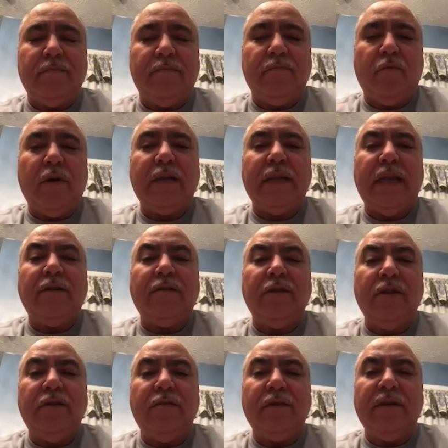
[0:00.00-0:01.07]
what they could
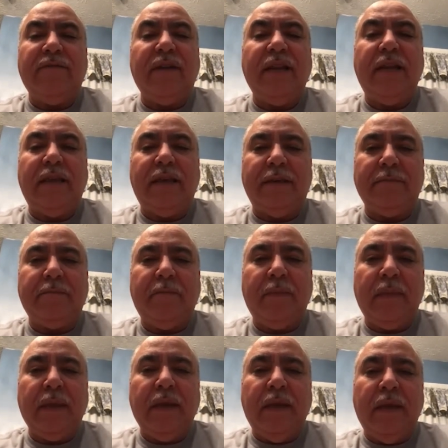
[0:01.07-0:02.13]
do, if anything.
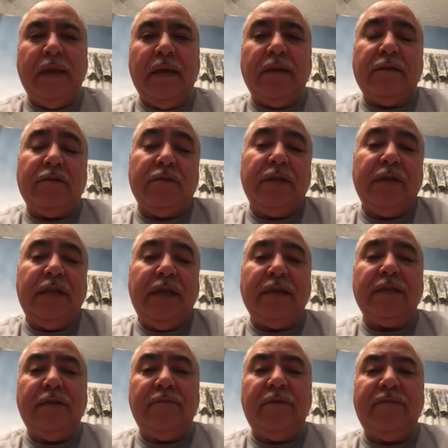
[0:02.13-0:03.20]
So she
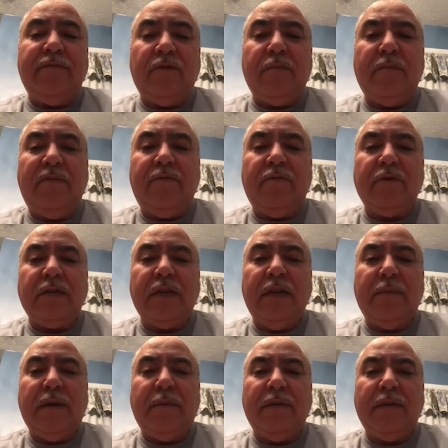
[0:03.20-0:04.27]
did. She referred me for a
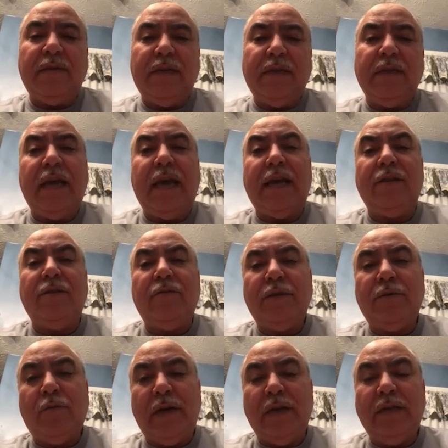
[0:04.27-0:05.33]
sleep apnea test. They had to do it
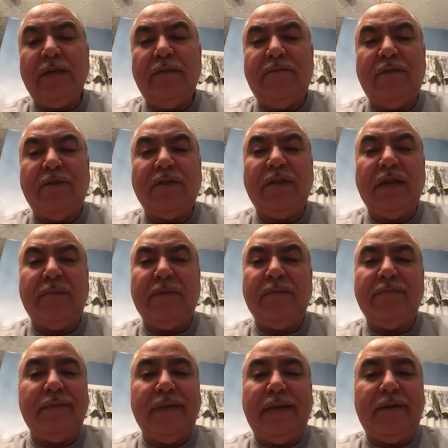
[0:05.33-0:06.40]
twice. The first time
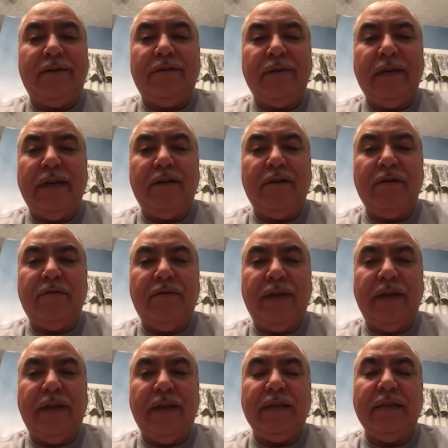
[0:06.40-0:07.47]
they couldn't get a good
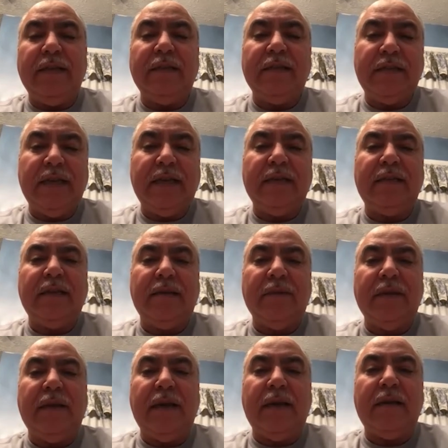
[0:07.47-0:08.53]
reading, and then the second time
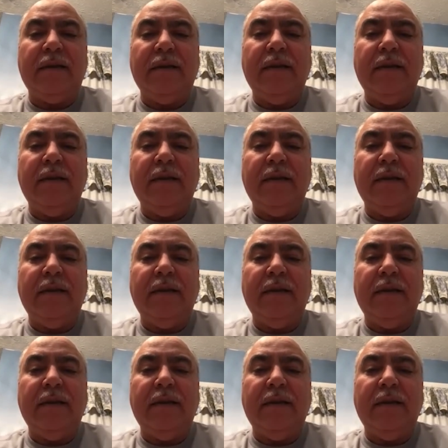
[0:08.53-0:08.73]
they got